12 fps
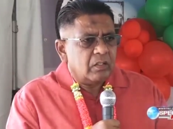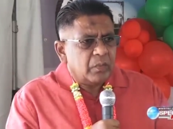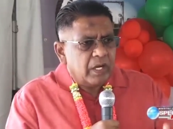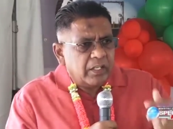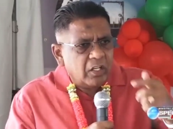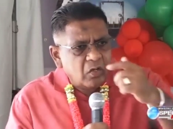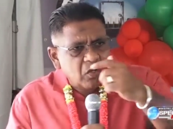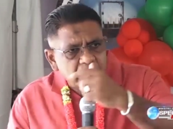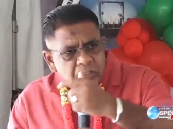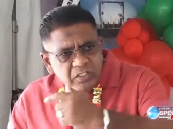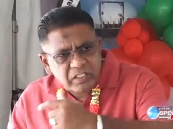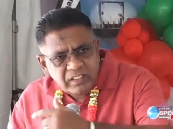We are now
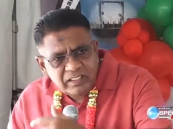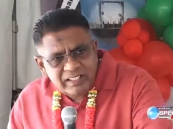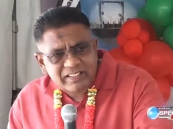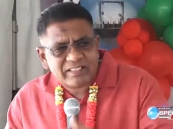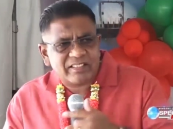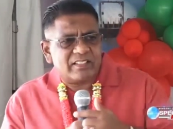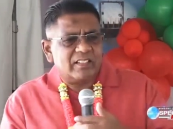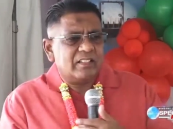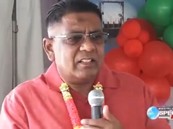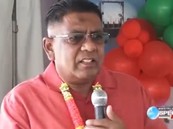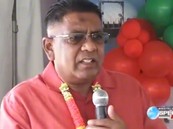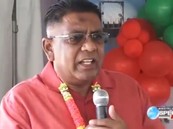commissioning this
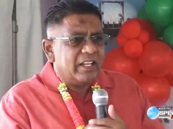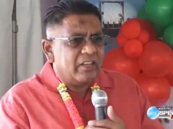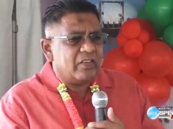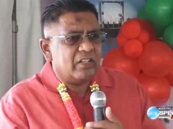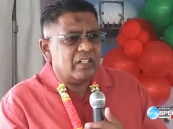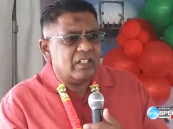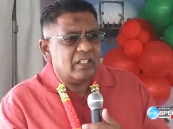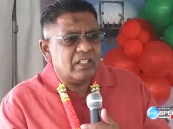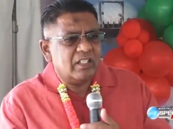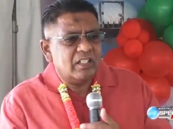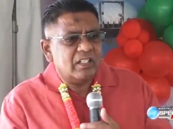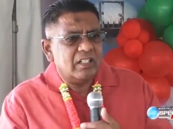here,
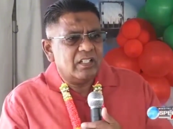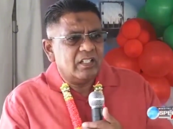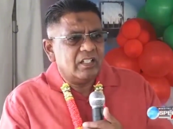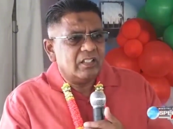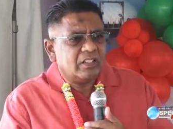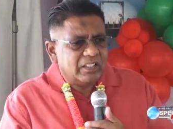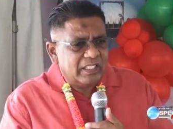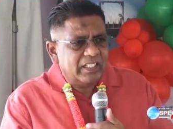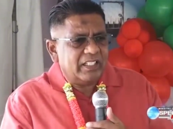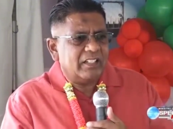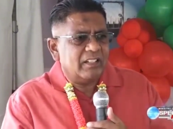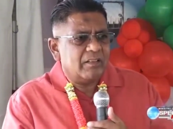
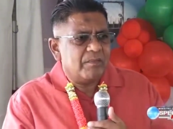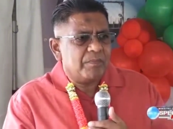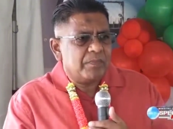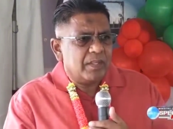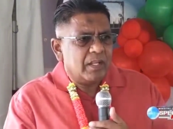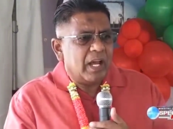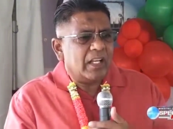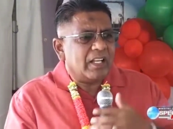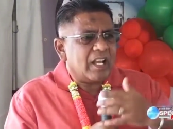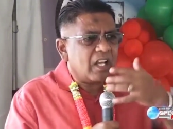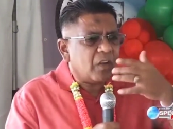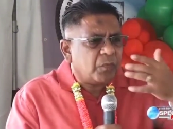today, and
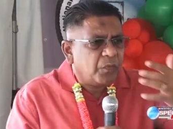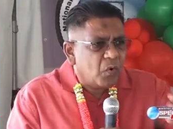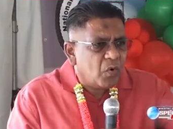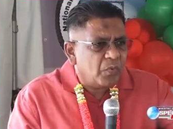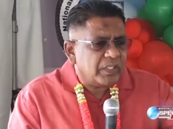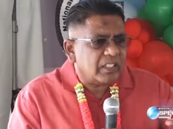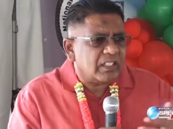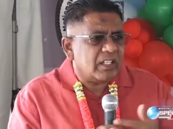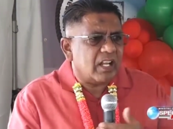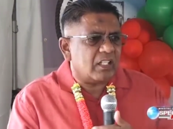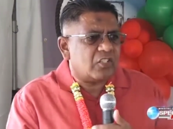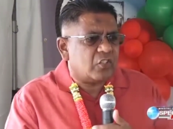another 4 within
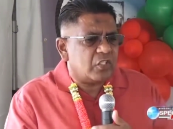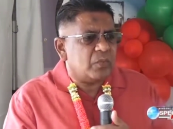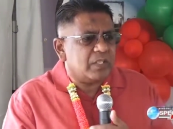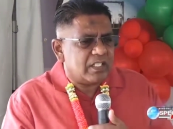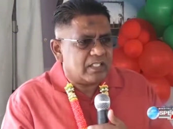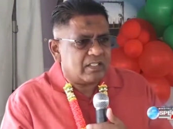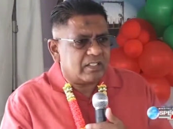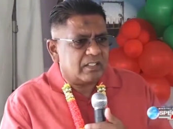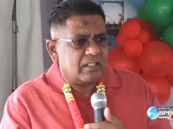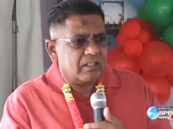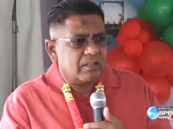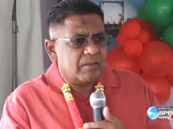another 3 weeks.
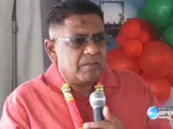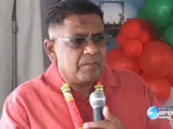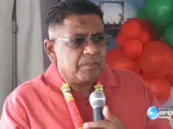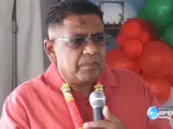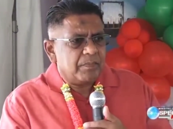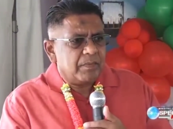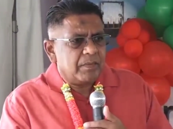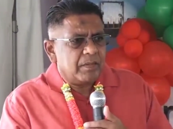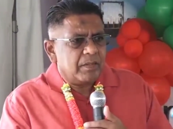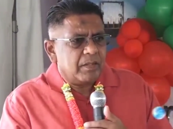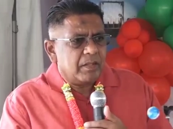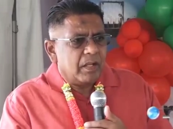
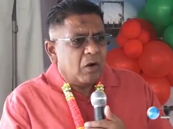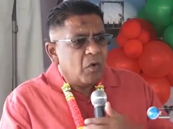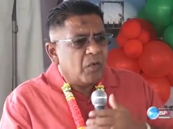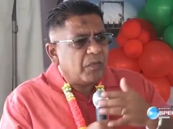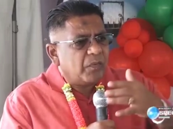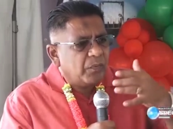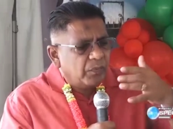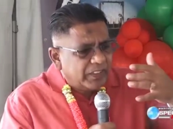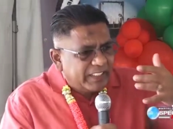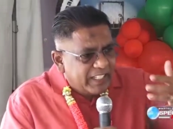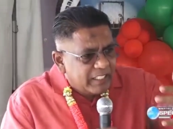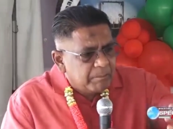Over
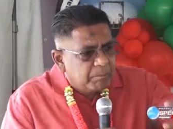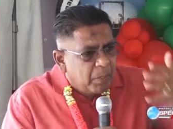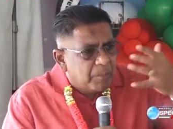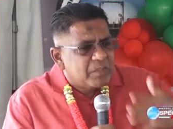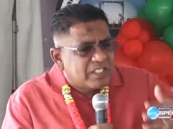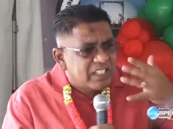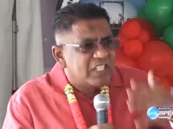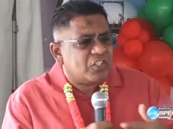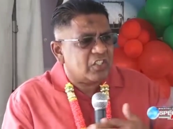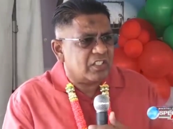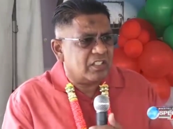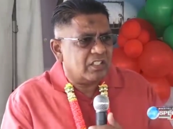10 pump
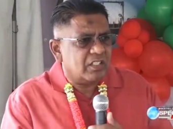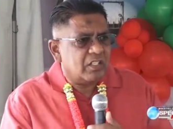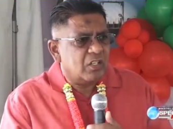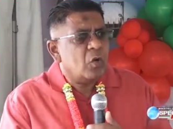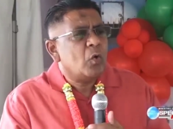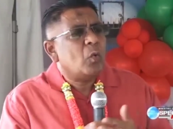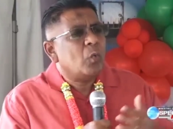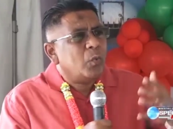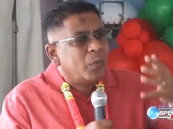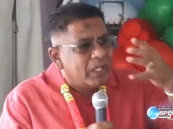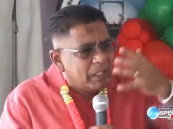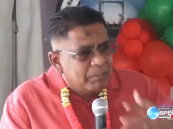stations
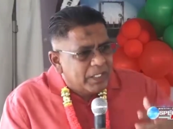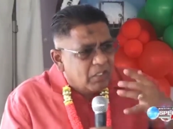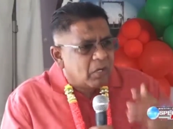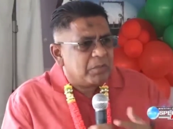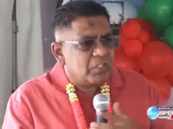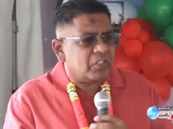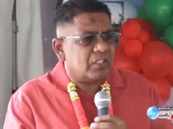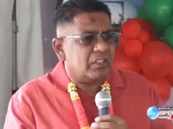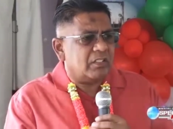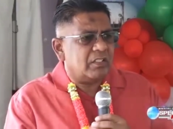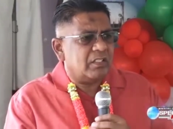will be commissioned